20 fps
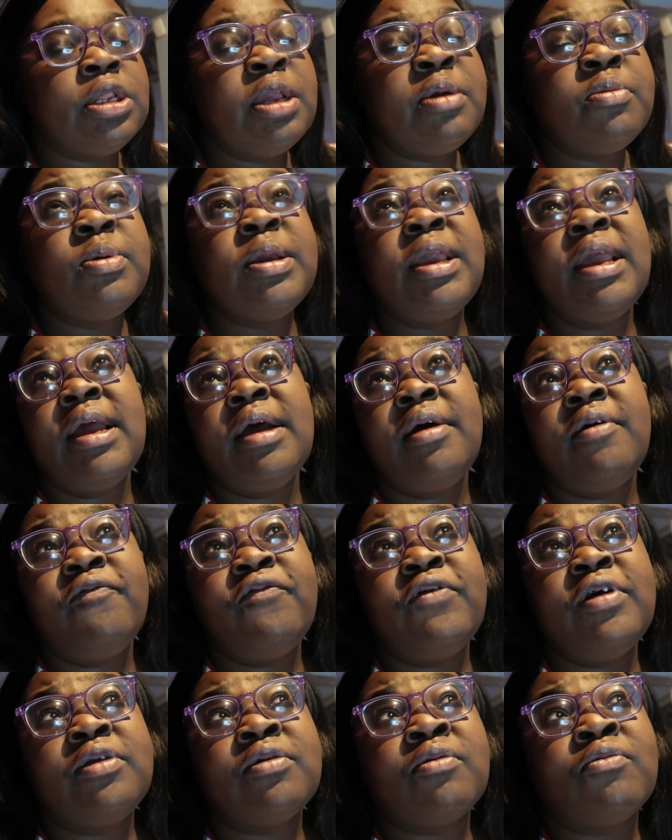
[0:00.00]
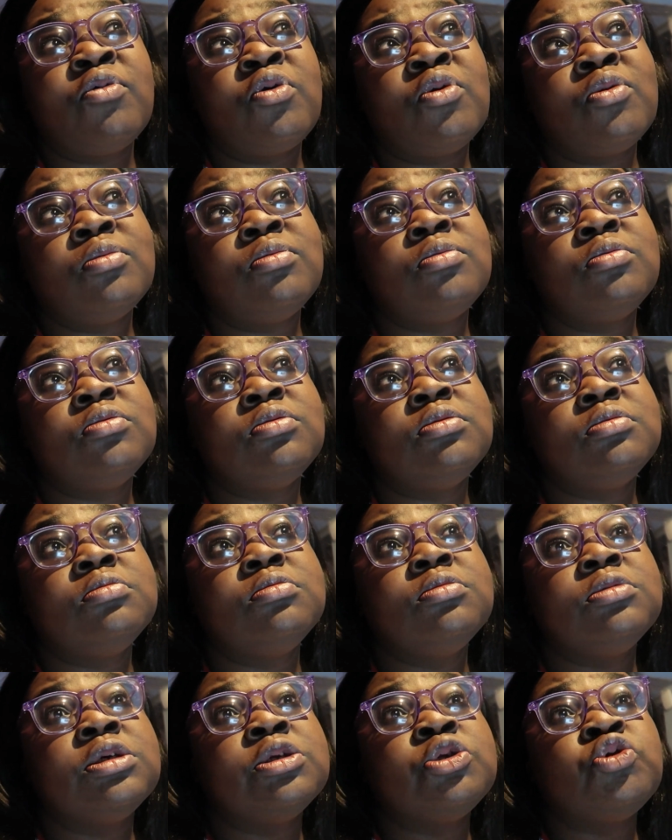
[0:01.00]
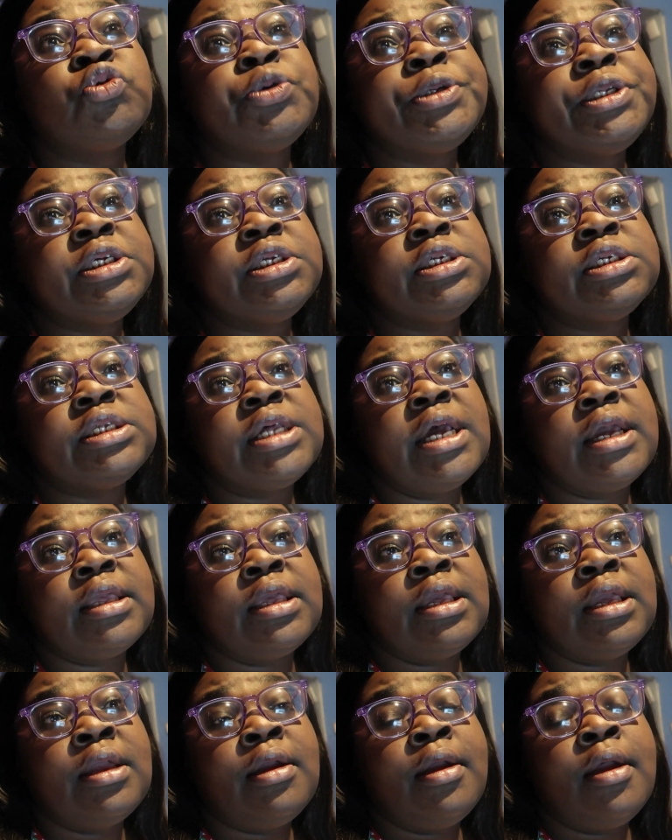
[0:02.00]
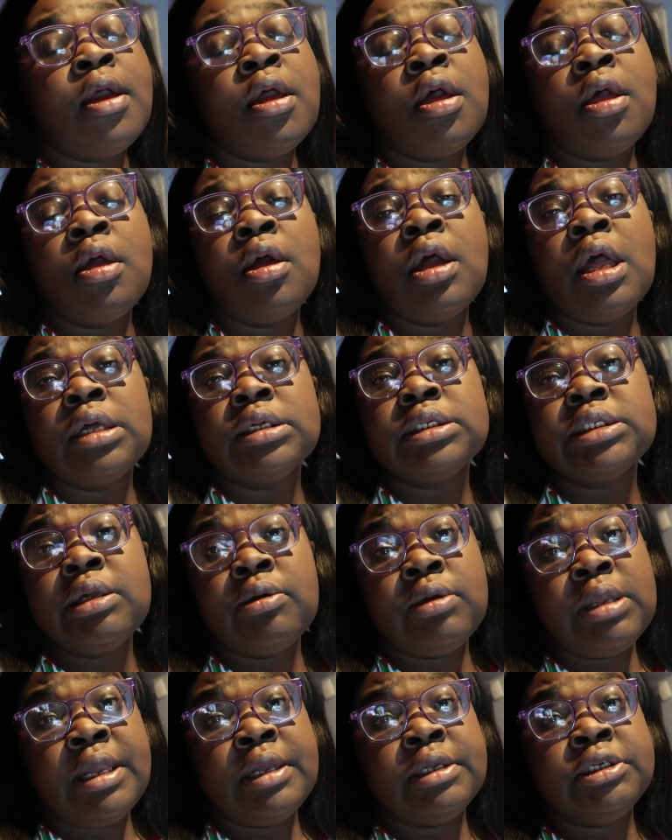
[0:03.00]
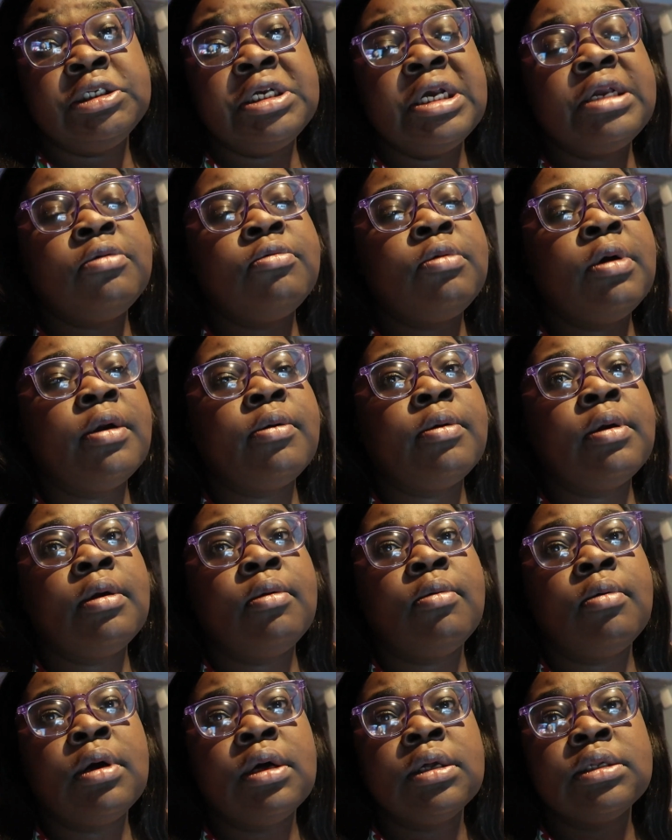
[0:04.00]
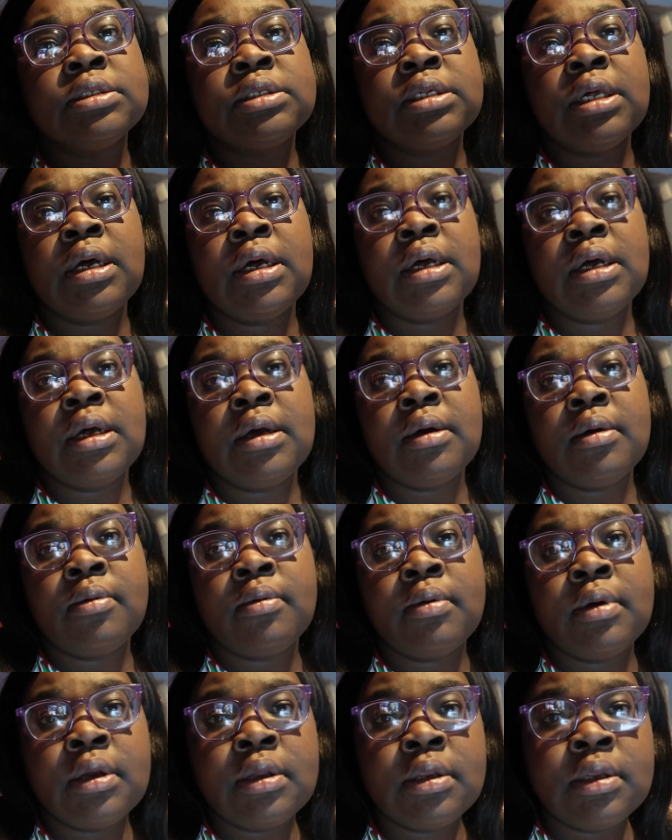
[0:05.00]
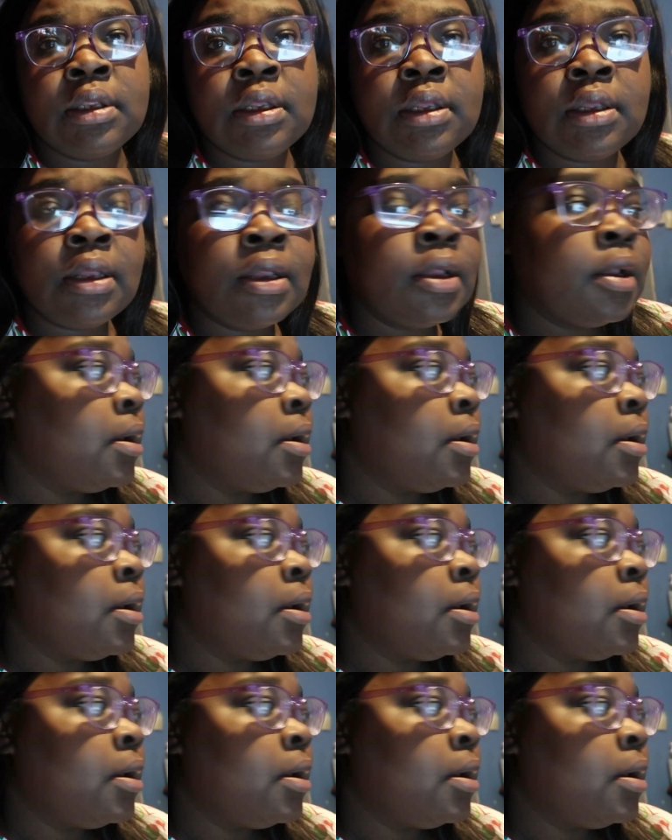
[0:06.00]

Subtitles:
Then we have funeral the 22nd. So yeah, January was really.